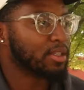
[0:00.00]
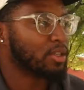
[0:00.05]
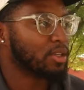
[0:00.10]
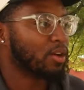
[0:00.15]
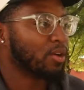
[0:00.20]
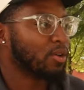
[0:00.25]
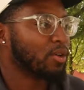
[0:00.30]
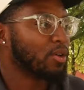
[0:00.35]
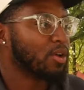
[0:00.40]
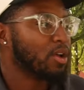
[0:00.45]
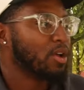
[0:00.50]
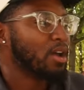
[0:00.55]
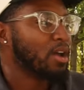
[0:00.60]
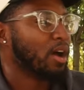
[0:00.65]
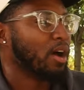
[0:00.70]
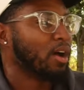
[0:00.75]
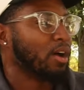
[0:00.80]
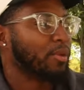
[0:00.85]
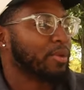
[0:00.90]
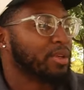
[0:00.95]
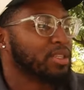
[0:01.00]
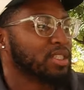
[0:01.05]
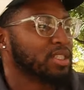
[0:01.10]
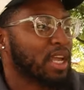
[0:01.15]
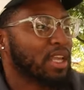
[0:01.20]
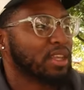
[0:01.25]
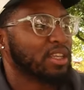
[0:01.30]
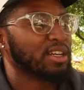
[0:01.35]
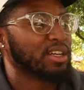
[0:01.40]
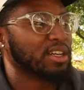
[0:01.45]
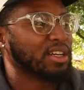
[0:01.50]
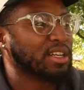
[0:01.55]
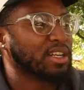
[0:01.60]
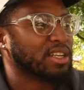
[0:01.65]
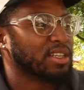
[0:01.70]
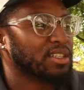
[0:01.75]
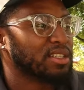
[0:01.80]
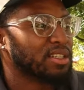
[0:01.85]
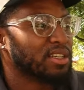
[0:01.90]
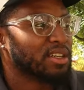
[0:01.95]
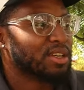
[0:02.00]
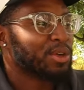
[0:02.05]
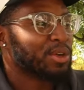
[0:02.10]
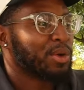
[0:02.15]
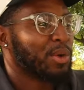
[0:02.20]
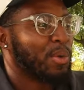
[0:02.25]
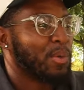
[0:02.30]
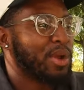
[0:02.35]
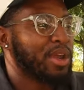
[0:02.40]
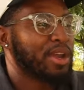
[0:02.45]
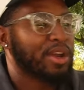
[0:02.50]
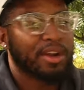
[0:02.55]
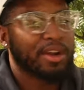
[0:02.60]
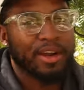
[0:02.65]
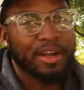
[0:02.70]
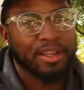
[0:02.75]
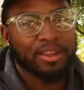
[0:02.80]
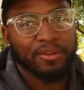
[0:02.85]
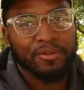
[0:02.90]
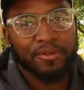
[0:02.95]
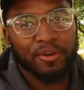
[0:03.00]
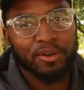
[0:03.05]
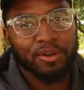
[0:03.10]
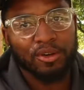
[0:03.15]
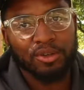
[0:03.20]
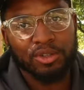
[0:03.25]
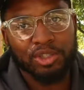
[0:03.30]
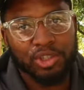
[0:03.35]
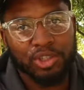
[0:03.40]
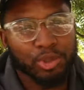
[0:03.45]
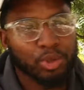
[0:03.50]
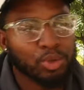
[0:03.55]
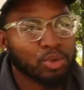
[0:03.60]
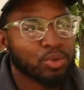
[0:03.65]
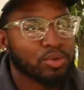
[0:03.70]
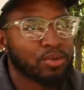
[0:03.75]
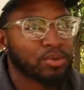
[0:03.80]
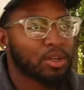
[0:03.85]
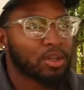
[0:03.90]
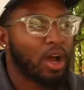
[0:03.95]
So we just got the hoodies. We're here at the photo shoot.